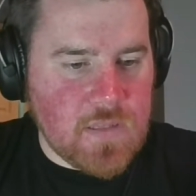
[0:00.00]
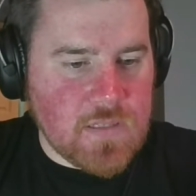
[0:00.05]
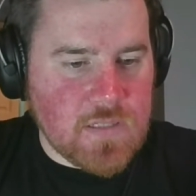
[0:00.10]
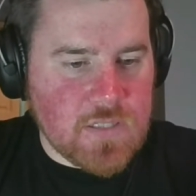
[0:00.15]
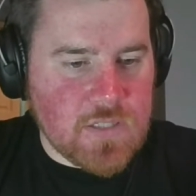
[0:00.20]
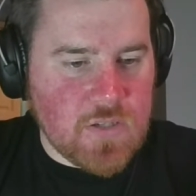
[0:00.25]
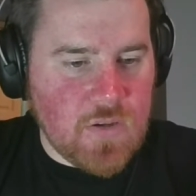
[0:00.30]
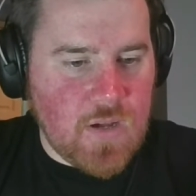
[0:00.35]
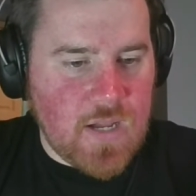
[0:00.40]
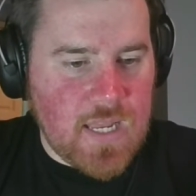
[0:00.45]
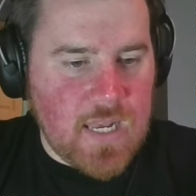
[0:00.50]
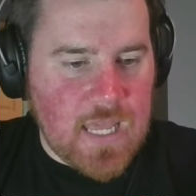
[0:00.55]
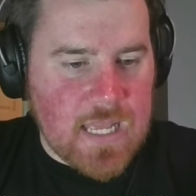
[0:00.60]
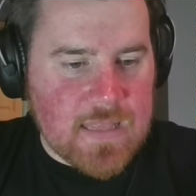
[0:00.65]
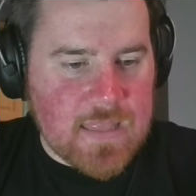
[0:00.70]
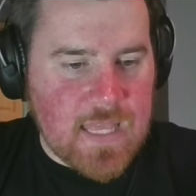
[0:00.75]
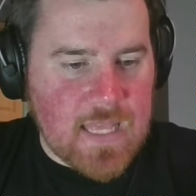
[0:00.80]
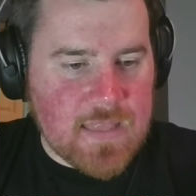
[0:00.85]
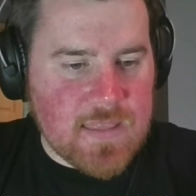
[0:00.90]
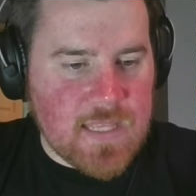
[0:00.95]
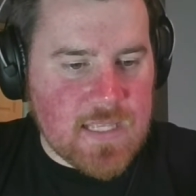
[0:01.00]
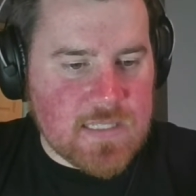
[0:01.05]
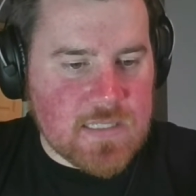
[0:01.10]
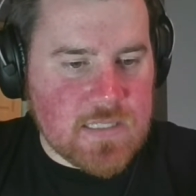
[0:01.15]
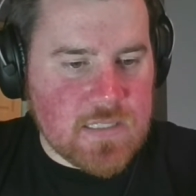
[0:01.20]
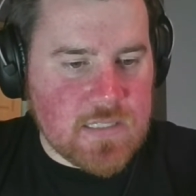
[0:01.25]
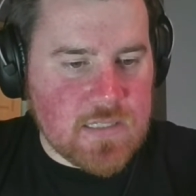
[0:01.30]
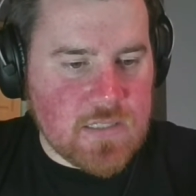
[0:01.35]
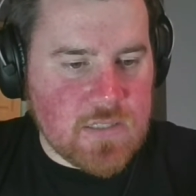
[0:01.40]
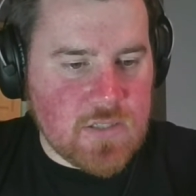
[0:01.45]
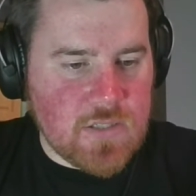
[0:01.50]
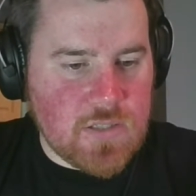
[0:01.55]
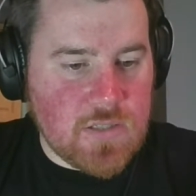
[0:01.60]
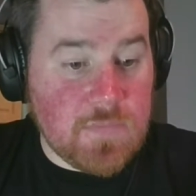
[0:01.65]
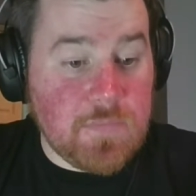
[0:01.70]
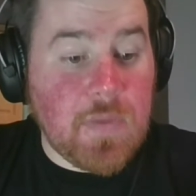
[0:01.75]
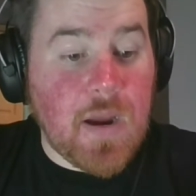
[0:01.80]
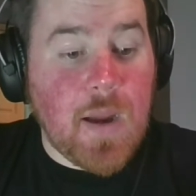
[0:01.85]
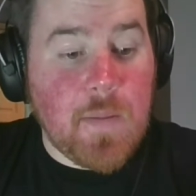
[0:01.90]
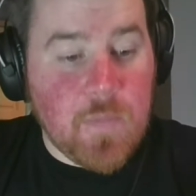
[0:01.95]
So I like that. That's
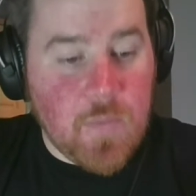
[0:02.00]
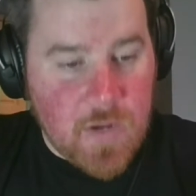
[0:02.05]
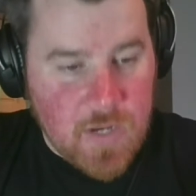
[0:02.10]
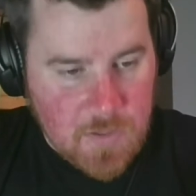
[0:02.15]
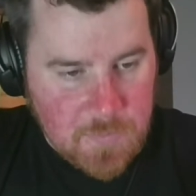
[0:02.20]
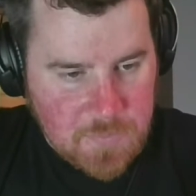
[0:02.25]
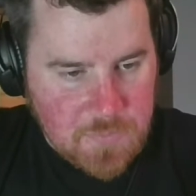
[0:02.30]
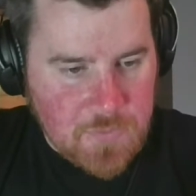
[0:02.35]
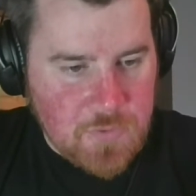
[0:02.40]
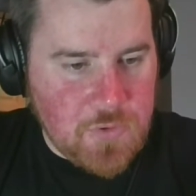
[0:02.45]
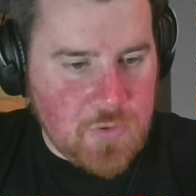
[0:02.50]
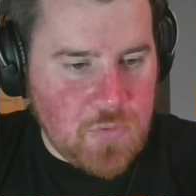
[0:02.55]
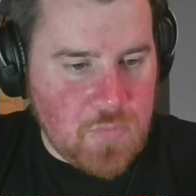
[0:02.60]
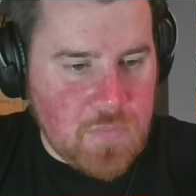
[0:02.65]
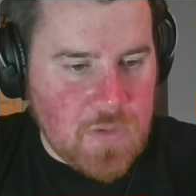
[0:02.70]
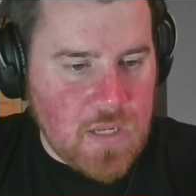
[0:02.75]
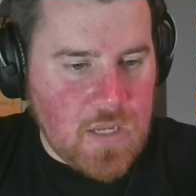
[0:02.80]
good. Barbed wire broom.